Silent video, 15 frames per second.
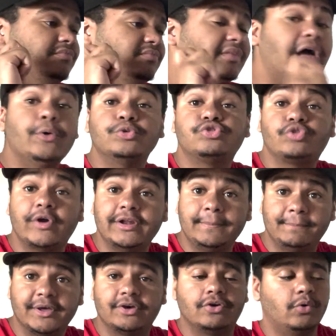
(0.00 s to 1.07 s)
I was
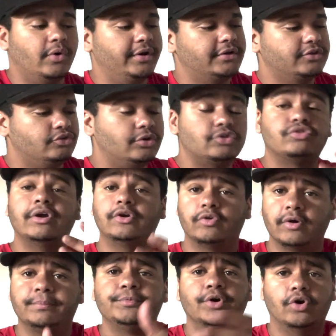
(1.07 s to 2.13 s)
trading Bitcoin, because you can trade
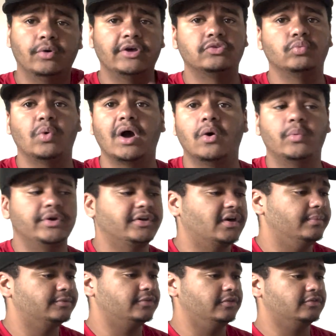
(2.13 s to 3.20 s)
crypto as well when it
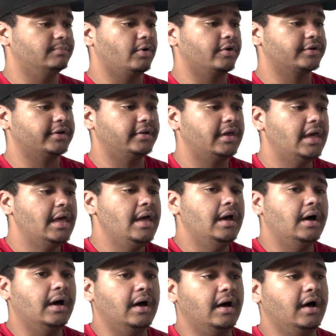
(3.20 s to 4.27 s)
comes to this market.
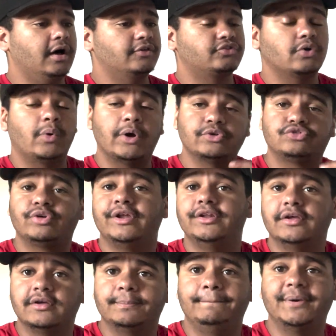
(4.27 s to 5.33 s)
So I was
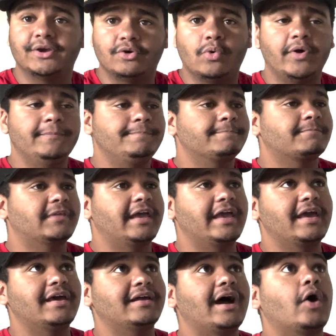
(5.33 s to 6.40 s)
trading Bitcoin,
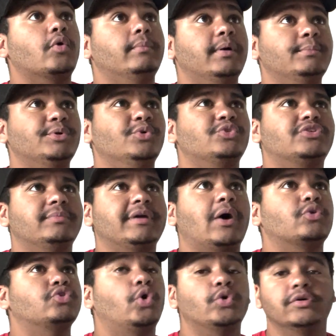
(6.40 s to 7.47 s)
and I remember it was something I
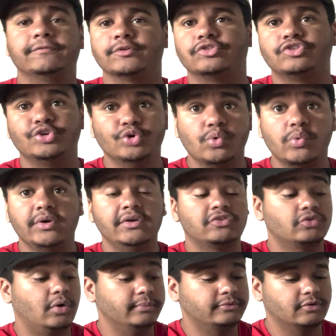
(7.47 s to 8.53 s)
was holding for 2 weeks.
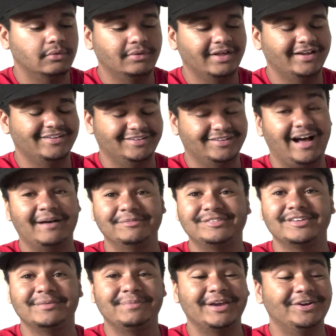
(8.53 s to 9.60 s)
So I'm so glad,
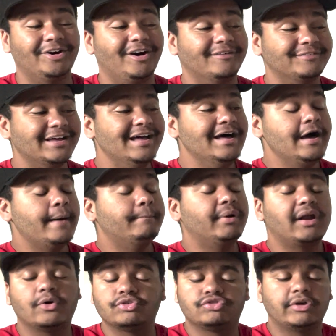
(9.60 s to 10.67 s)
obviously, it paid off.
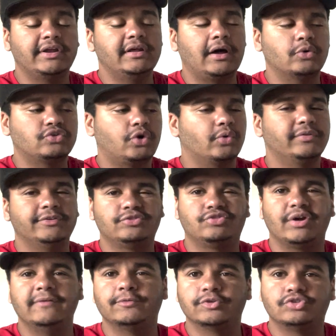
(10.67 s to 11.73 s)
But I was holding this
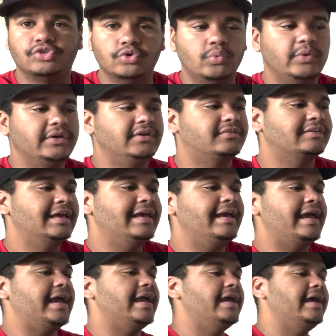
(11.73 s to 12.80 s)
trade for 2 weeks,
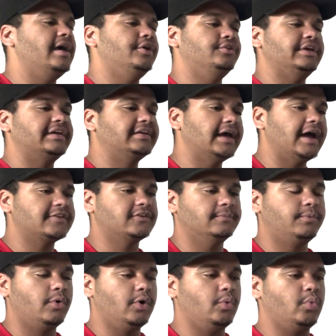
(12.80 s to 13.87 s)
and it got to
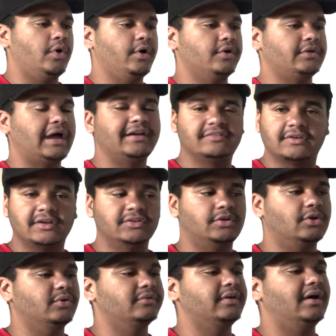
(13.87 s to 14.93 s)
the point where I decided to
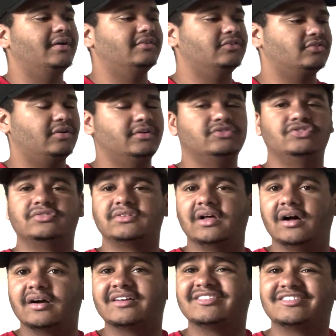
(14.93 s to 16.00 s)
close out because it started just
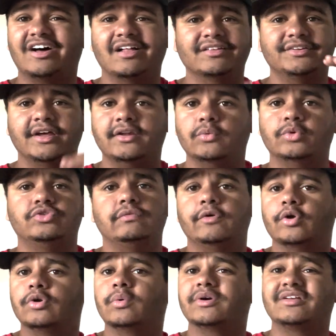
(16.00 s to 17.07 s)
consolidating. Which you
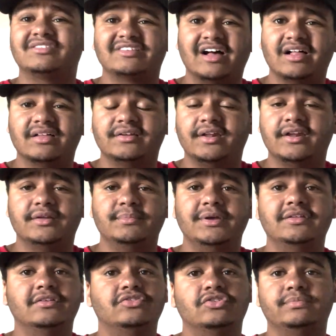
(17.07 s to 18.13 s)
don't know what consolidating
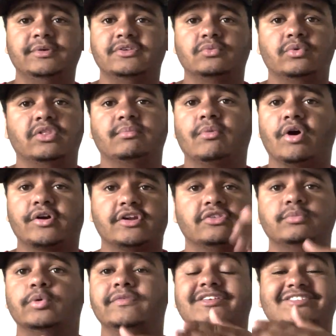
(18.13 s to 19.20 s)
means. It just means when the market
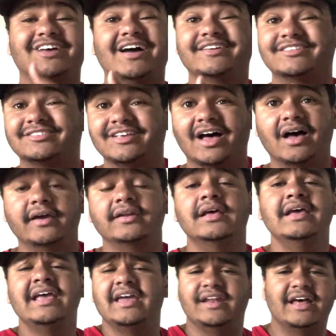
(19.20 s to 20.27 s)
is moving side to side
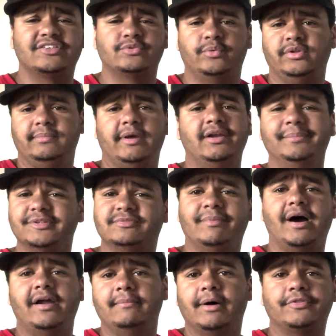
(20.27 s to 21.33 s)
and hasn't really made up its
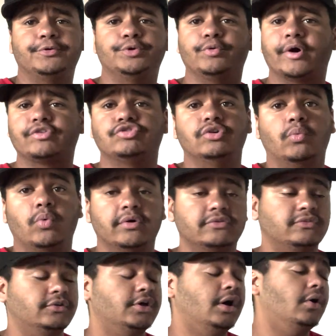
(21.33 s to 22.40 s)
mind about the direction it wants
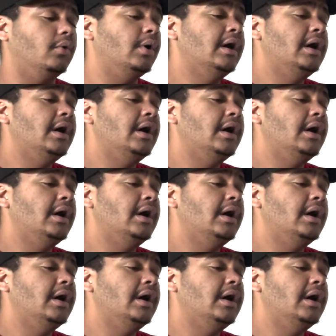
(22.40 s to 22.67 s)
to go.